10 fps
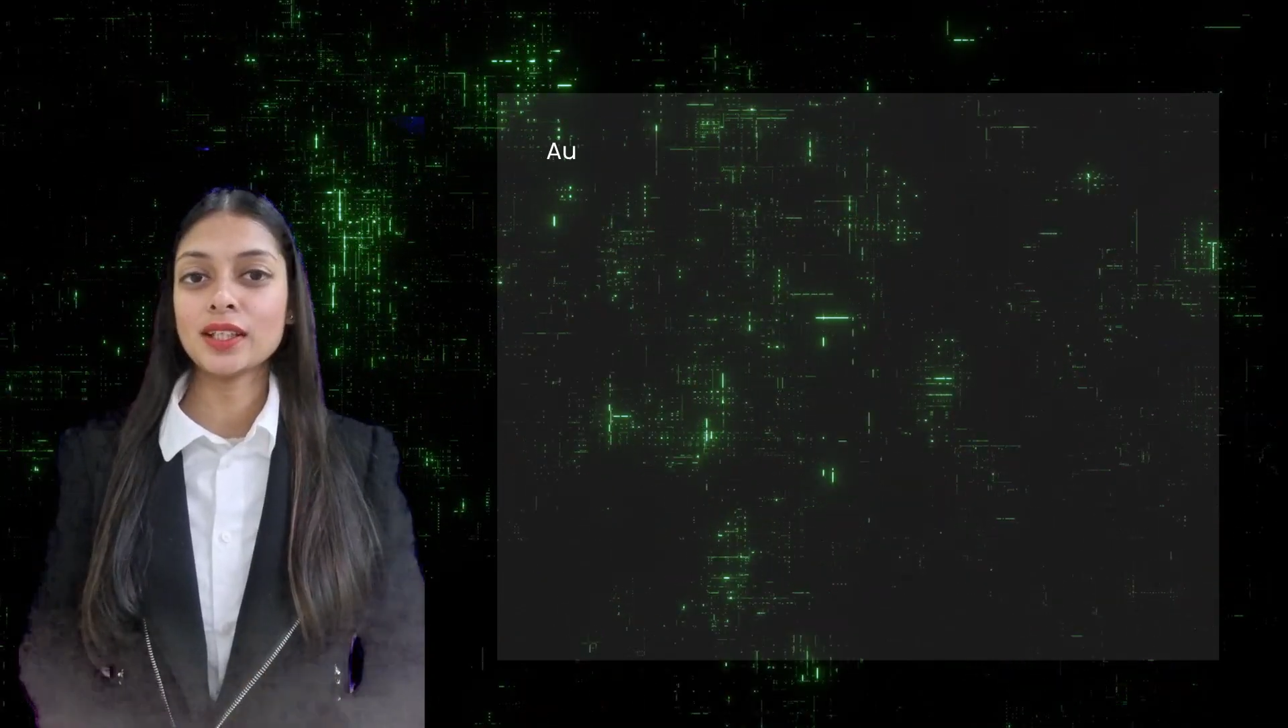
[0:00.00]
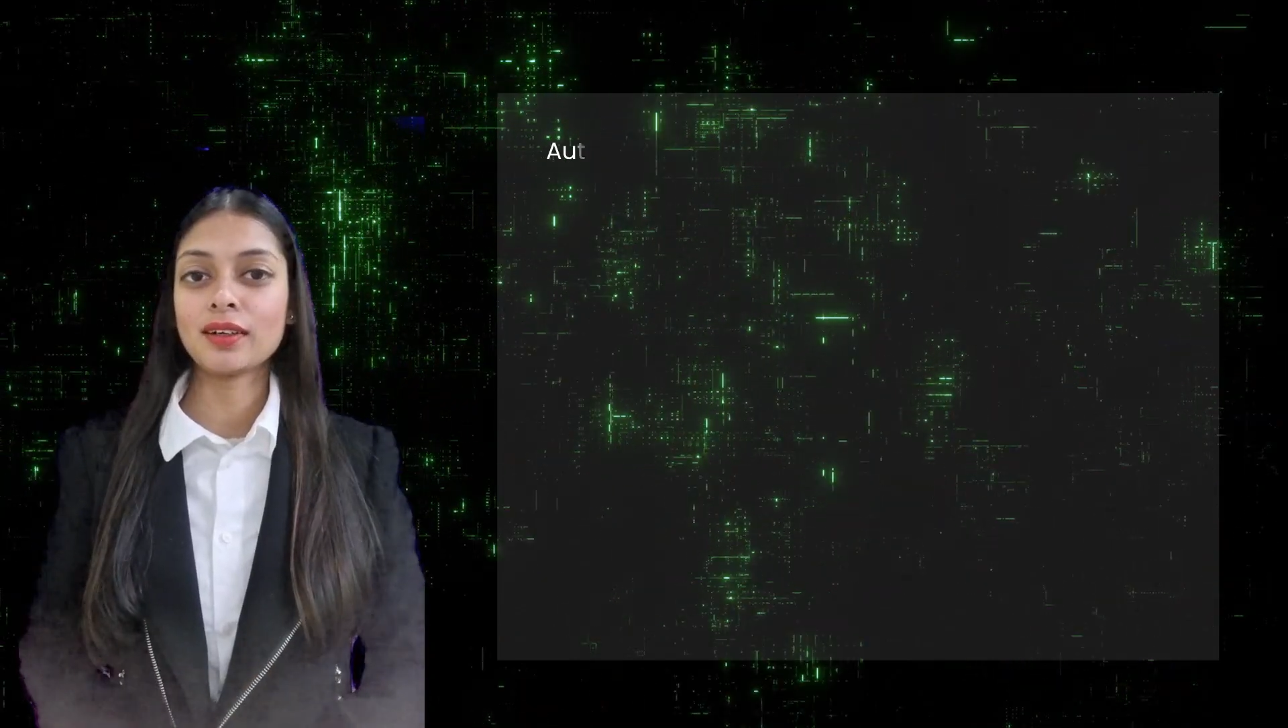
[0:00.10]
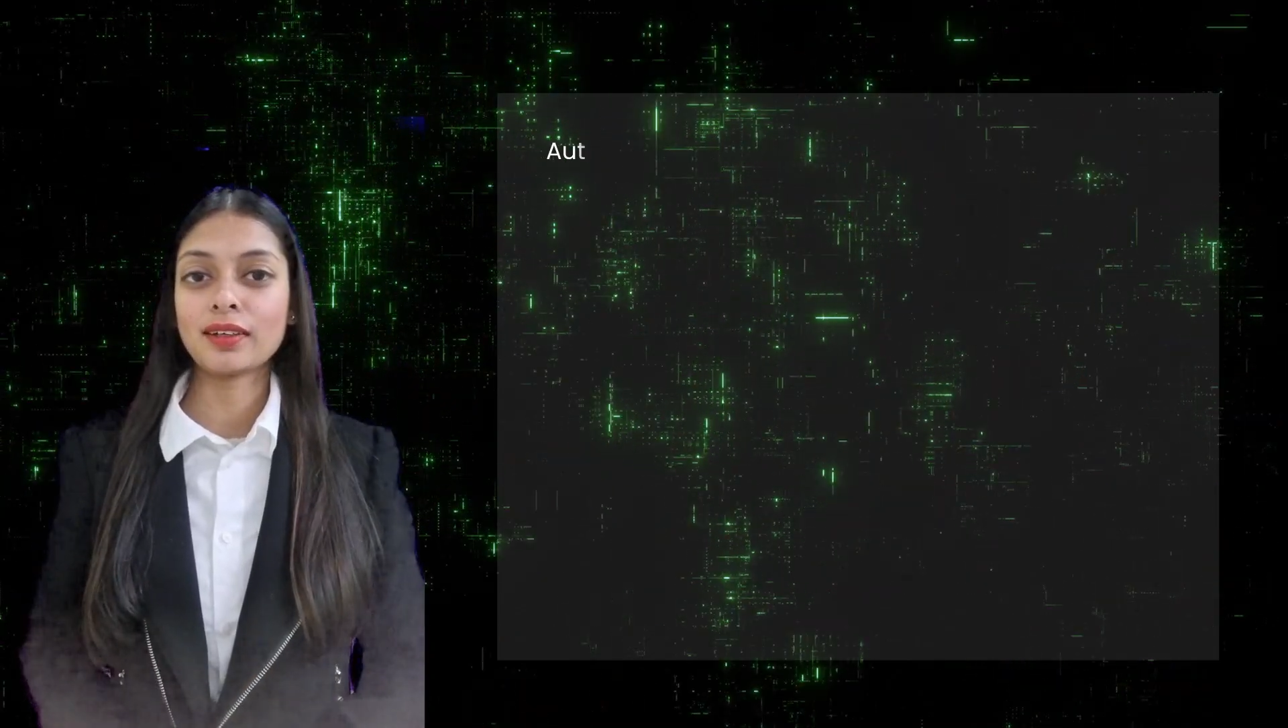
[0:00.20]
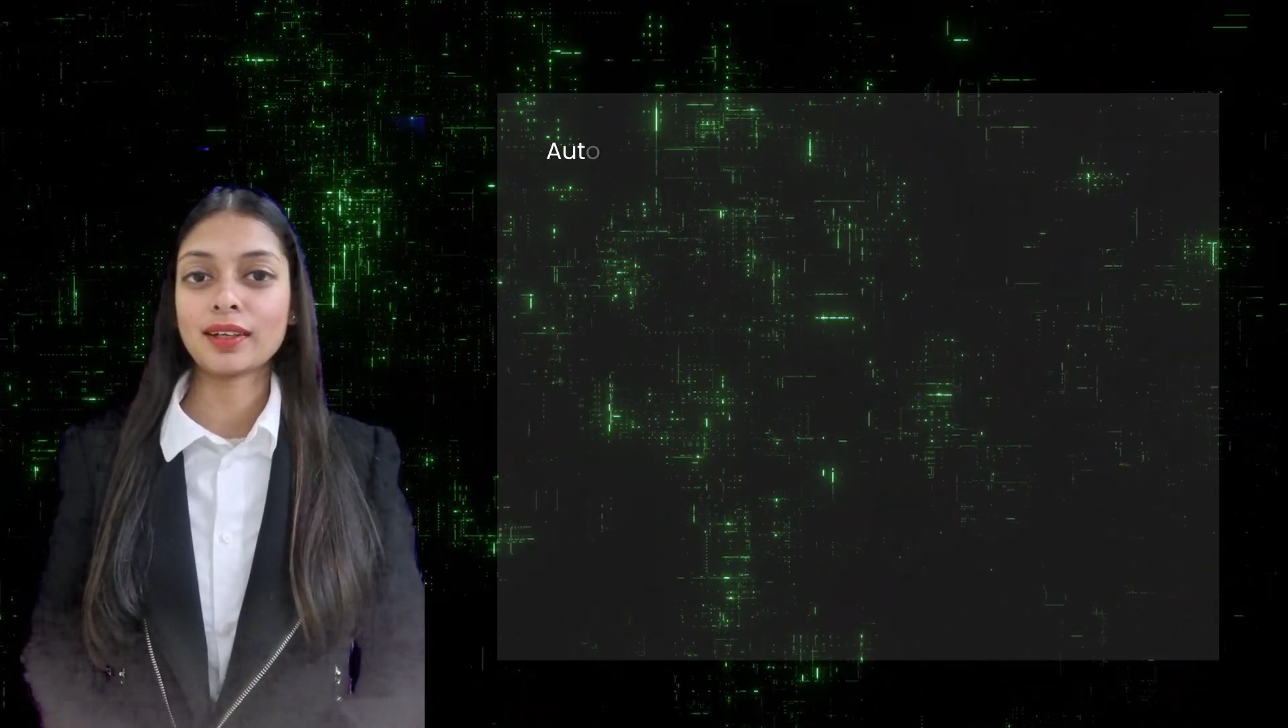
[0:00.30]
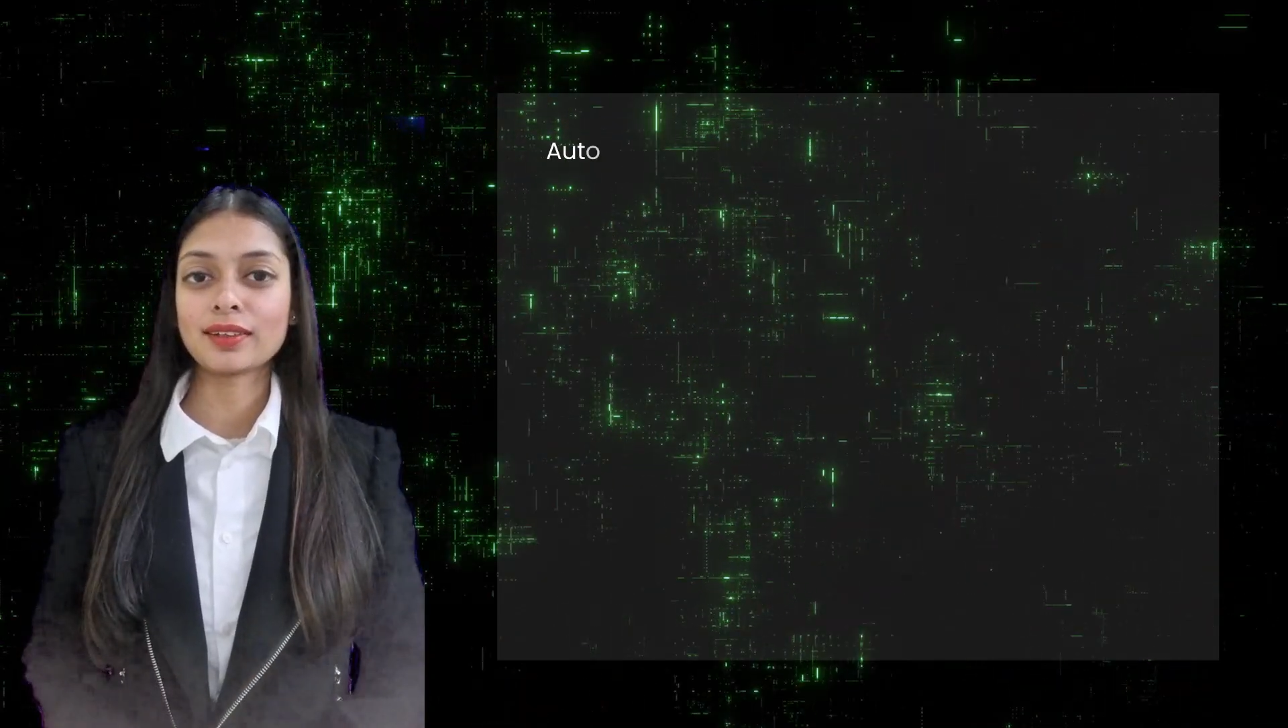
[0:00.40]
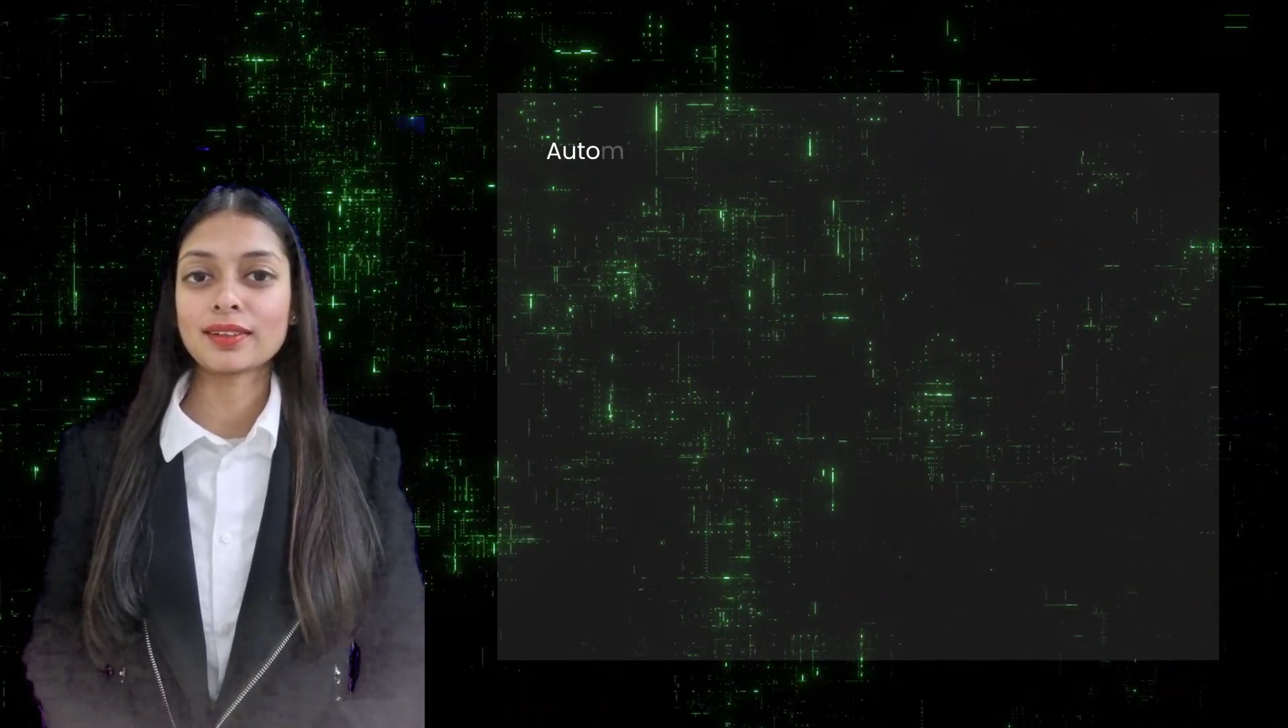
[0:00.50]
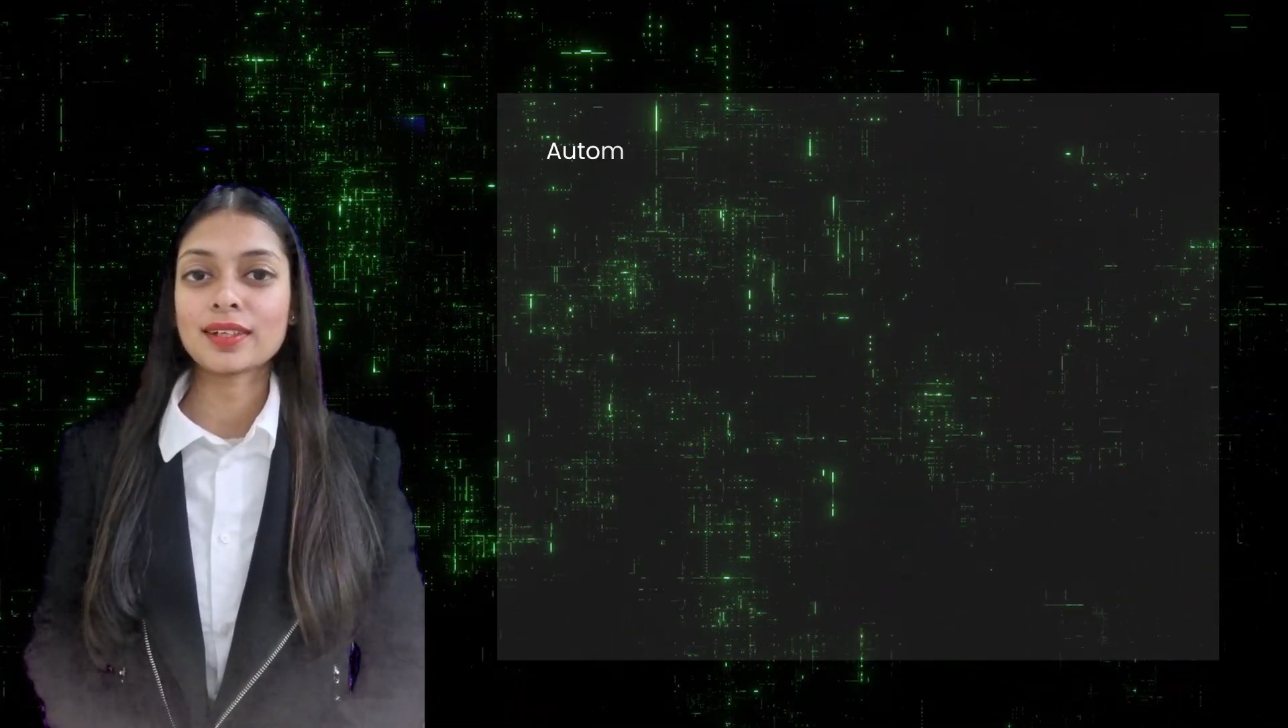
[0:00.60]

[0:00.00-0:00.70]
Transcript: learning